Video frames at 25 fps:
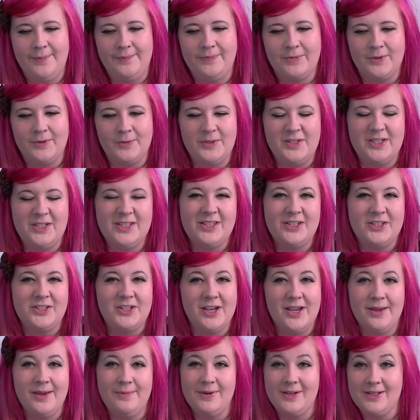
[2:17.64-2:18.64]
which is a
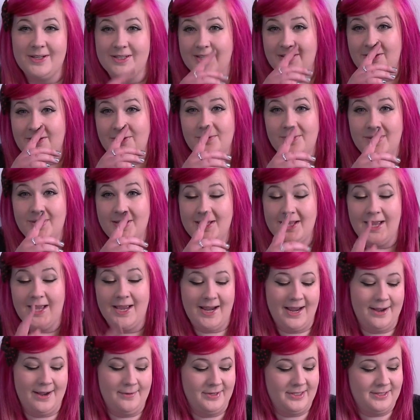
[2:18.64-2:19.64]
shame because I do really
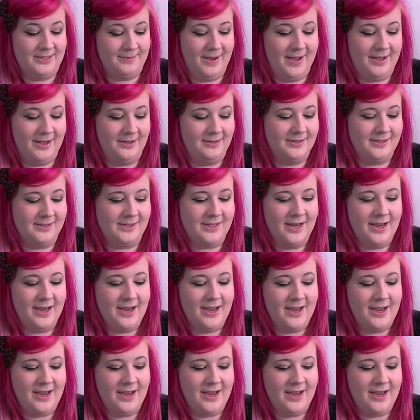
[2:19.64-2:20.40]
like how it smells.